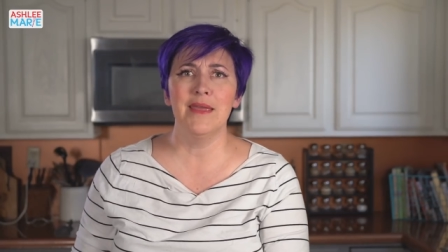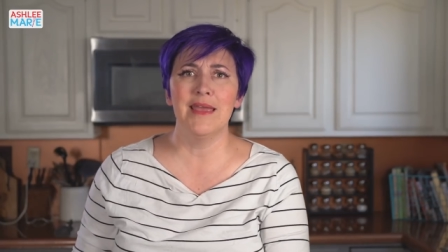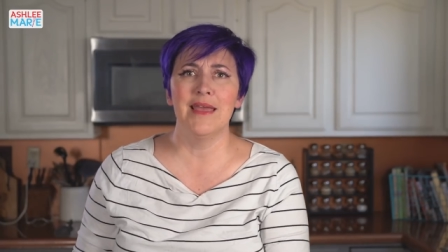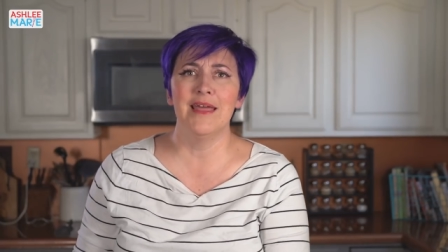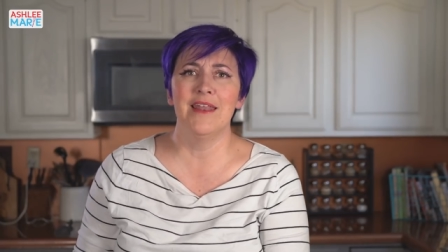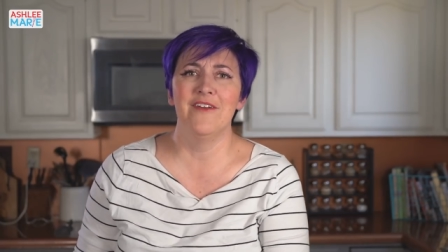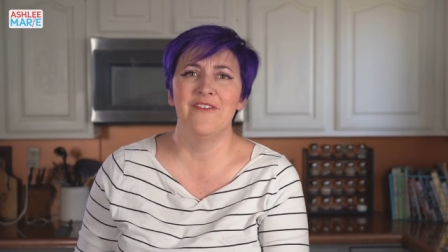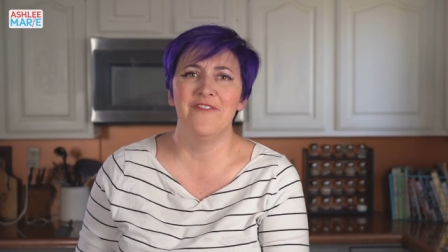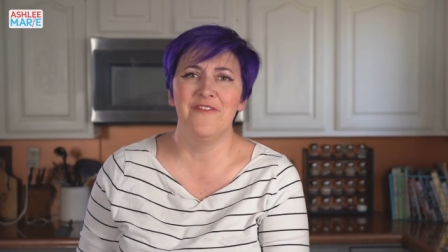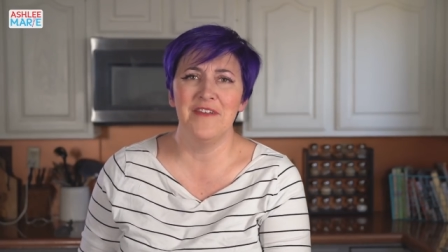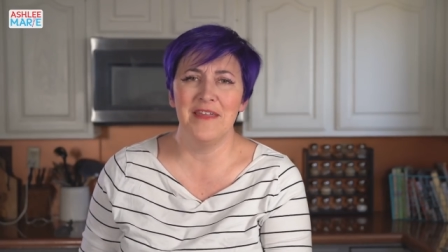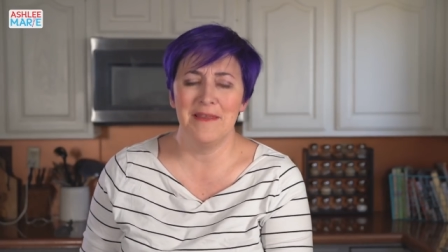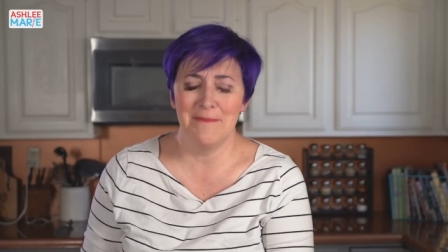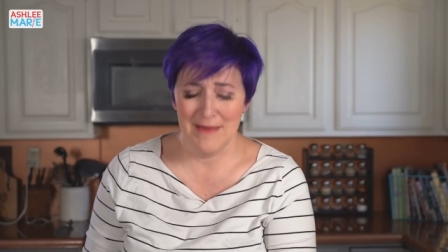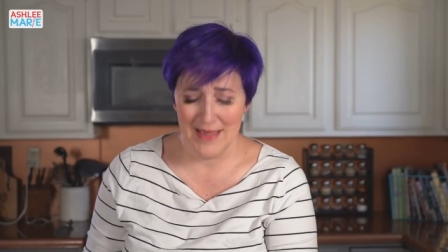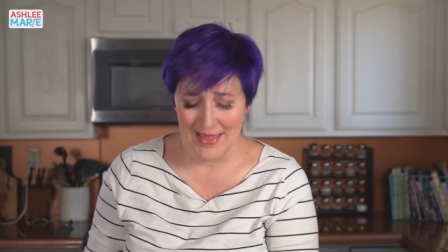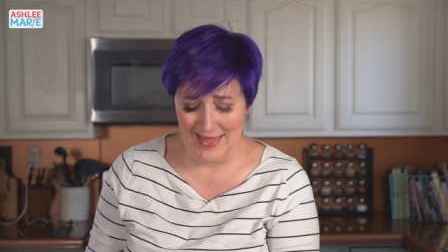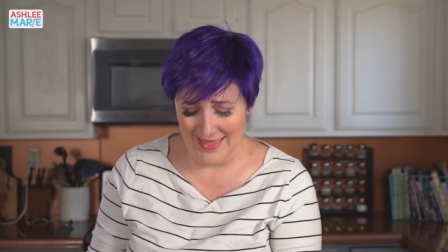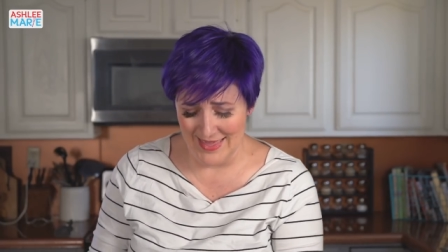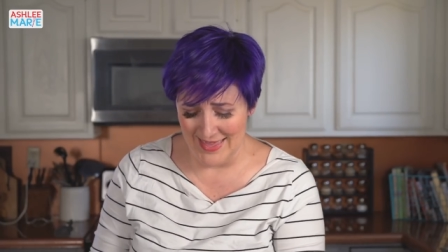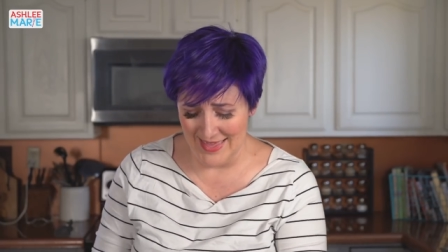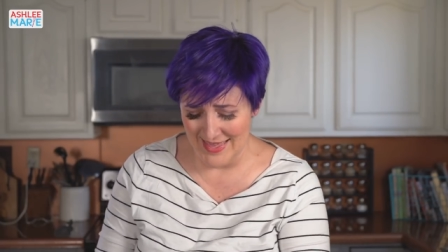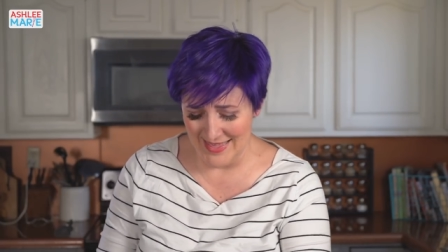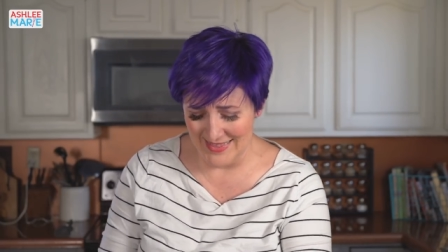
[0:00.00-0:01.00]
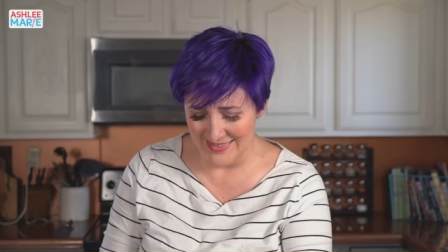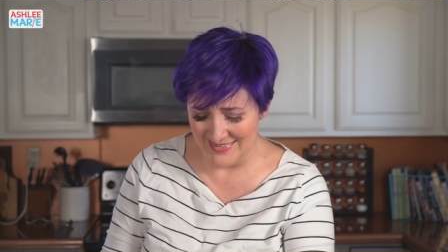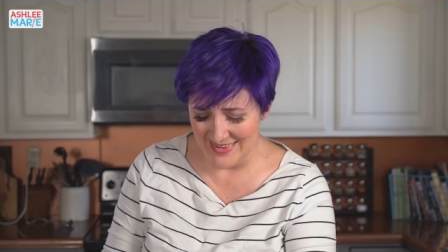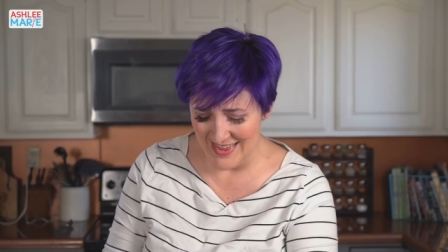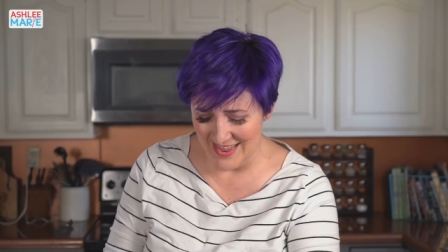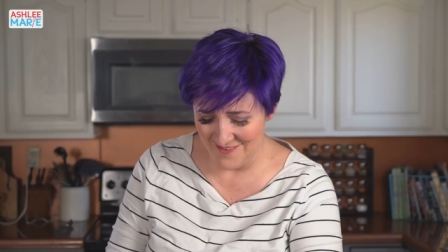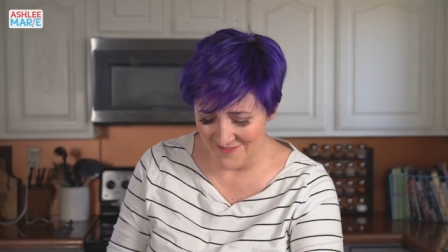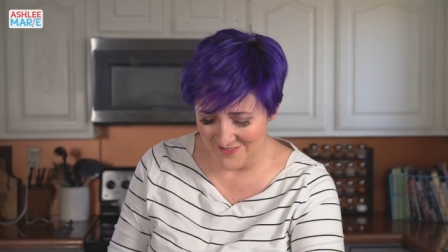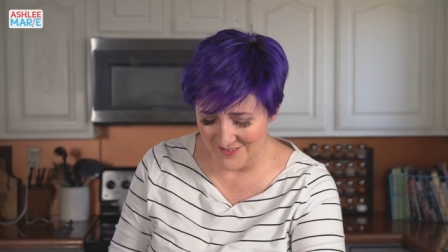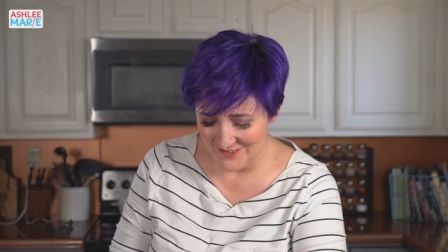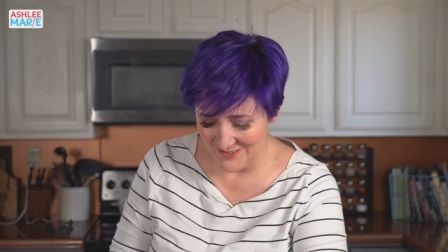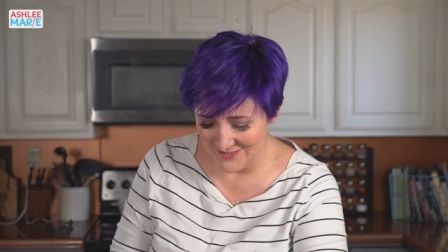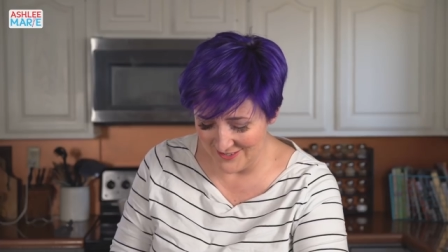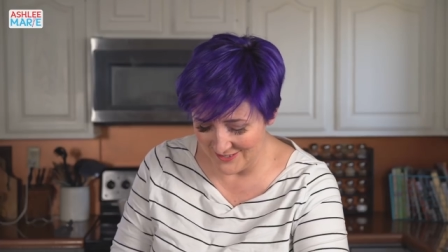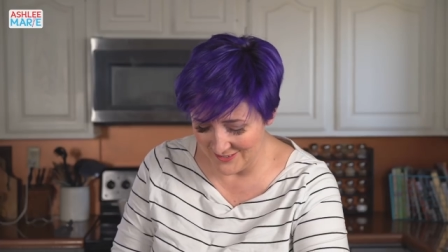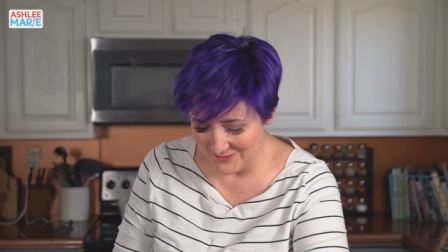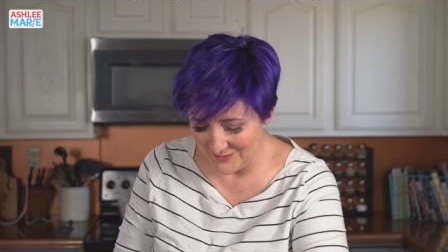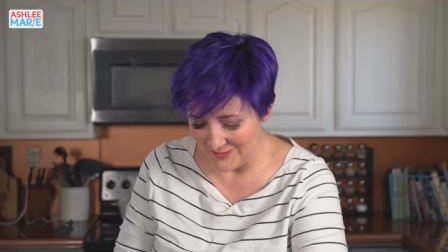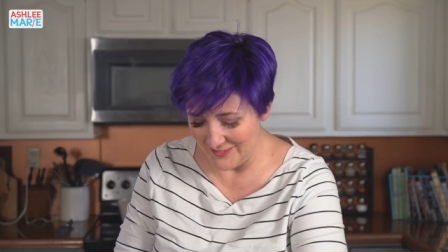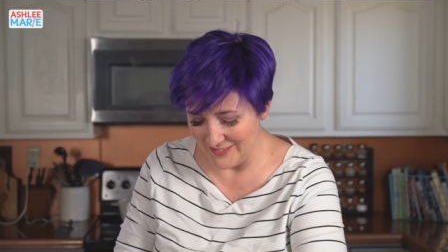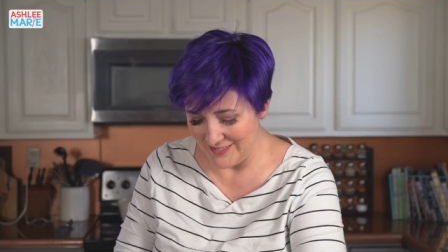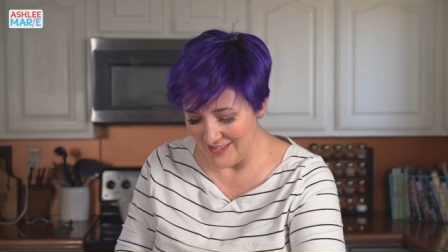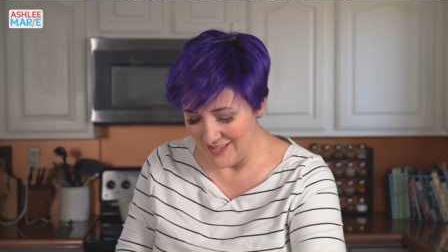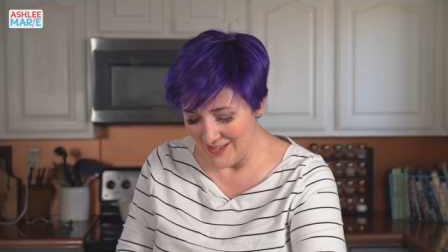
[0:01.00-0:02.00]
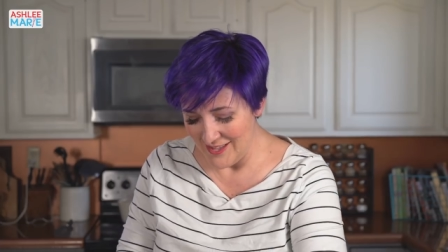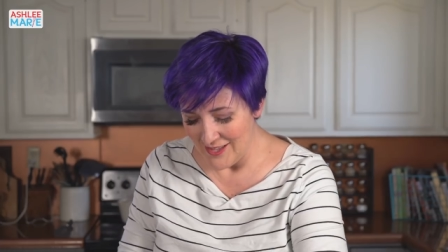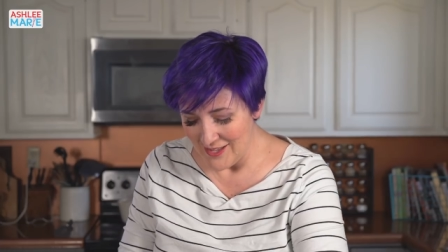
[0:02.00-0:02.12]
going to feed my kids after school?